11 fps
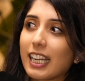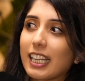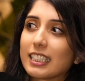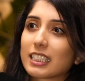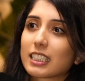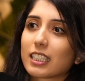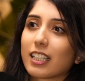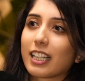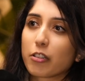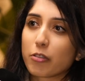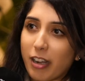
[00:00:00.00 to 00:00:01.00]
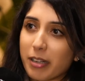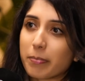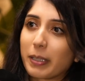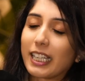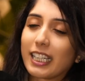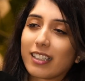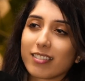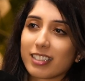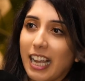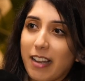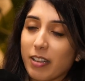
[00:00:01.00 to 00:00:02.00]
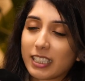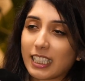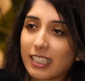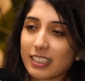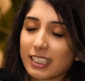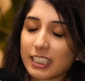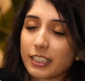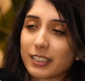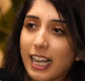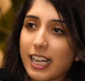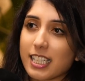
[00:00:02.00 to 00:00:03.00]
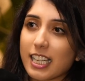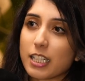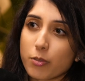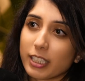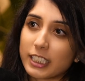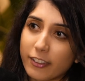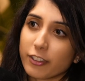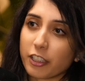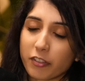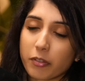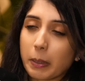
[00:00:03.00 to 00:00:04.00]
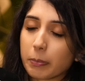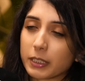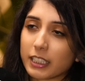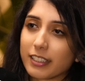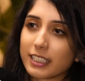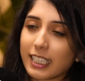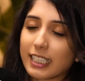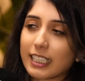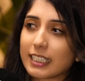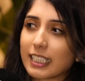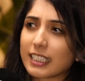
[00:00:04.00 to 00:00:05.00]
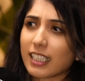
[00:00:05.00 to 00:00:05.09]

it's incredibly, exactly as you said, it's really difficult for people to go and say these things.